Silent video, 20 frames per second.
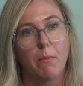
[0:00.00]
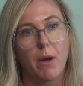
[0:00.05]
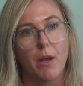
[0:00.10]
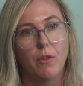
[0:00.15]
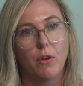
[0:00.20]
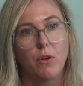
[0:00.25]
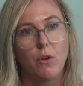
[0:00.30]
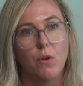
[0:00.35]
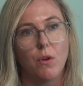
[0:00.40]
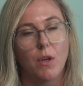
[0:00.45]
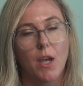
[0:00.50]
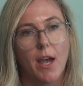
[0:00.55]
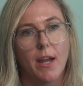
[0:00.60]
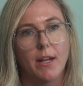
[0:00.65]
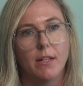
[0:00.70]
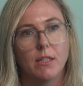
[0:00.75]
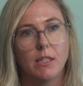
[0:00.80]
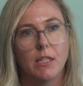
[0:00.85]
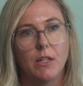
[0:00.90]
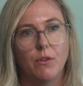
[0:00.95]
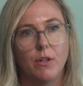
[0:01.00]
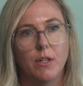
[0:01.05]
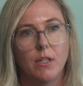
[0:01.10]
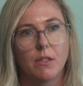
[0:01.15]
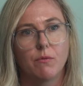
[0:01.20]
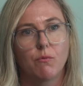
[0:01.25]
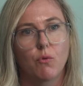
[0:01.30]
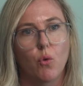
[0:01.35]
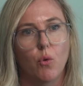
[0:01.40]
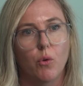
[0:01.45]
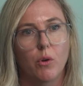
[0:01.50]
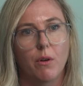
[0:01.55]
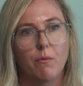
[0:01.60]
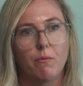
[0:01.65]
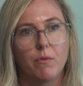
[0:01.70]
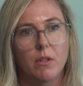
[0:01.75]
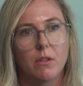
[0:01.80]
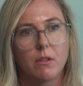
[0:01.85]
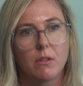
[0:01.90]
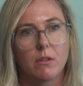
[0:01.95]
by the U K's Serious Fraud
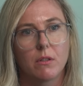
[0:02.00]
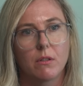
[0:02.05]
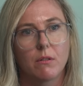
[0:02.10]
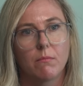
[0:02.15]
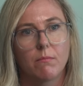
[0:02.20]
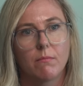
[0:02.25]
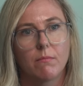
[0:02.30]
Office?